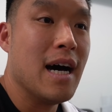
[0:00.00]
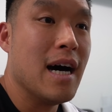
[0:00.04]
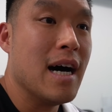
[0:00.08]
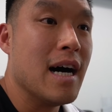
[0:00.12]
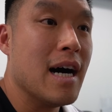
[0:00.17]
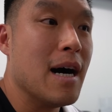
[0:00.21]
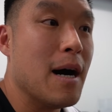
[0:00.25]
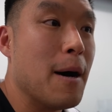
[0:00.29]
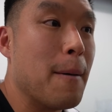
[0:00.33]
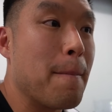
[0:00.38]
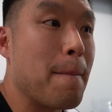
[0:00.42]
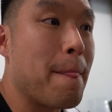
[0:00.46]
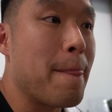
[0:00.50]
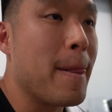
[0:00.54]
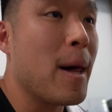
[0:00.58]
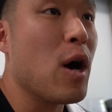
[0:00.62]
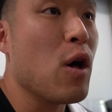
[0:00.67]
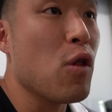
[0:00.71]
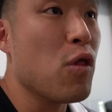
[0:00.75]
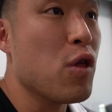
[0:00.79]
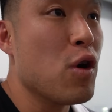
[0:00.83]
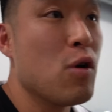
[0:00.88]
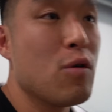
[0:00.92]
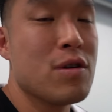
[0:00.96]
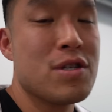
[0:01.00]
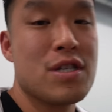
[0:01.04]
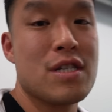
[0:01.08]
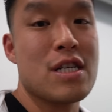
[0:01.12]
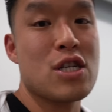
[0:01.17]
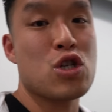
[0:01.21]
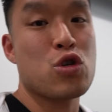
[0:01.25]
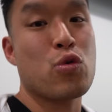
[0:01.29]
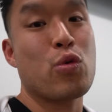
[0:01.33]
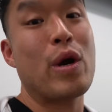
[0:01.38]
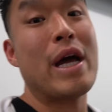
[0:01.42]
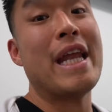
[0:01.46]
um, although it's the
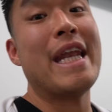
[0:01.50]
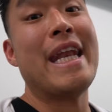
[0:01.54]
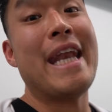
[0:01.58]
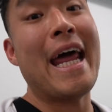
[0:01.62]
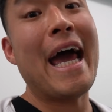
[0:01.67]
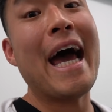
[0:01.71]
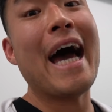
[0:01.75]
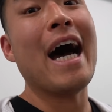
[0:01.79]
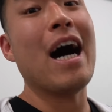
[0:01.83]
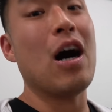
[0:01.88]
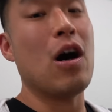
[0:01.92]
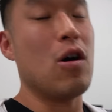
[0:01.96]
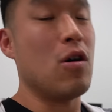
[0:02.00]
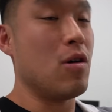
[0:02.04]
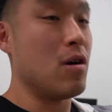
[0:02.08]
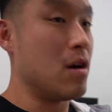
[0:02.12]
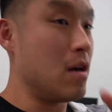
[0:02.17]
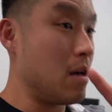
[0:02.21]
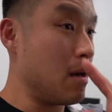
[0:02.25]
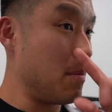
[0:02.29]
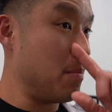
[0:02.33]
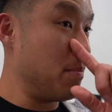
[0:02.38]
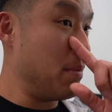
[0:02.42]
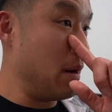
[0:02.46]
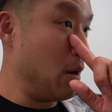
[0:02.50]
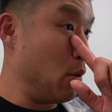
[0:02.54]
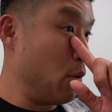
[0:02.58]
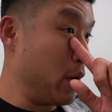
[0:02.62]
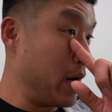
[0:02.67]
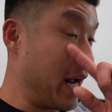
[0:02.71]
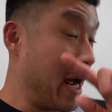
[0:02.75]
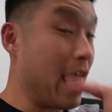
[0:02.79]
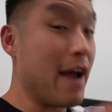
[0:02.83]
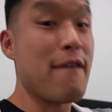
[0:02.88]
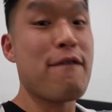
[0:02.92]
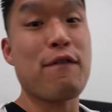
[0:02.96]
trend now but
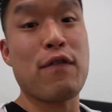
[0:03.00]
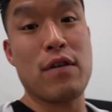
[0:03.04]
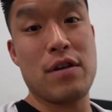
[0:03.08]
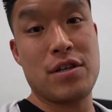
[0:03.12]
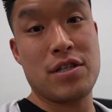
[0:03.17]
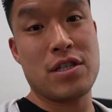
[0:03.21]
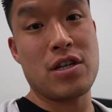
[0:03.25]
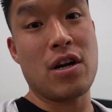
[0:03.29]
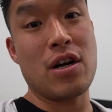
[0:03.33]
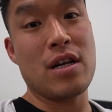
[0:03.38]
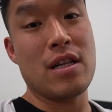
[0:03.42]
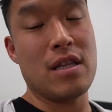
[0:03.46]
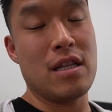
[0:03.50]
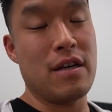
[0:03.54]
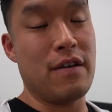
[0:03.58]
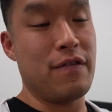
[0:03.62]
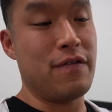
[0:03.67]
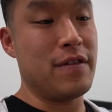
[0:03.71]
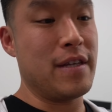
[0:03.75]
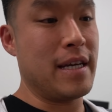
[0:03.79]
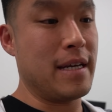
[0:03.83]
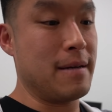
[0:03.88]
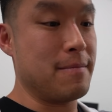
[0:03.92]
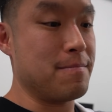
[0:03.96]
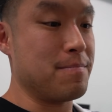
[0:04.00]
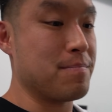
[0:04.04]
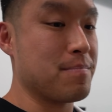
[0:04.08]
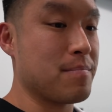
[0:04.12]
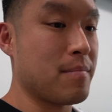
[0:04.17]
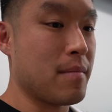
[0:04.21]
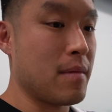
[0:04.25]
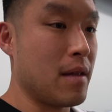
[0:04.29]
when i first started lifting